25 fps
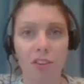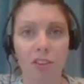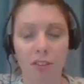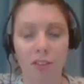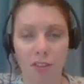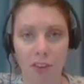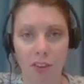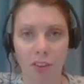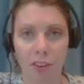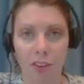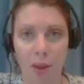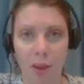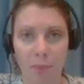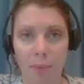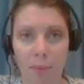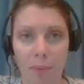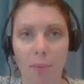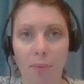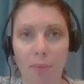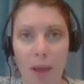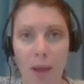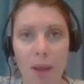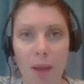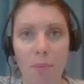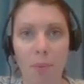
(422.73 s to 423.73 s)
for example,
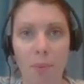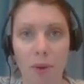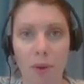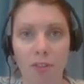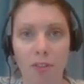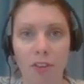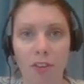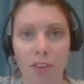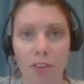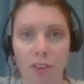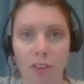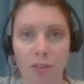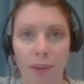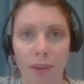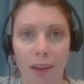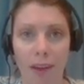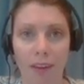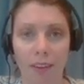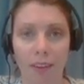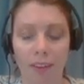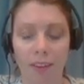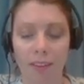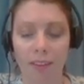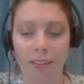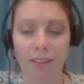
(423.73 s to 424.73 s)
might prefer
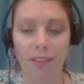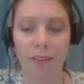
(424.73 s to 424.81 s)
directness.